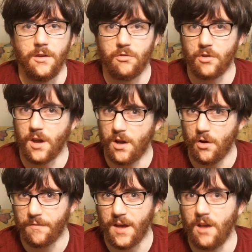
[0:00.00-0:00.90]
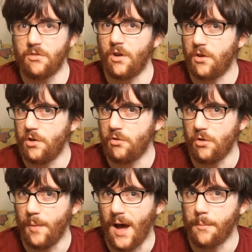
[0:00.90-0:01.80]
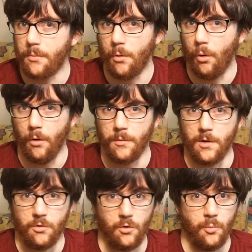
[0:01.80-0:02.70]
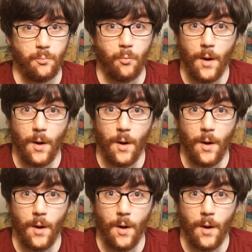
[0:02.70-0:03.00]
you should get a notification on your YouTube app or YouTube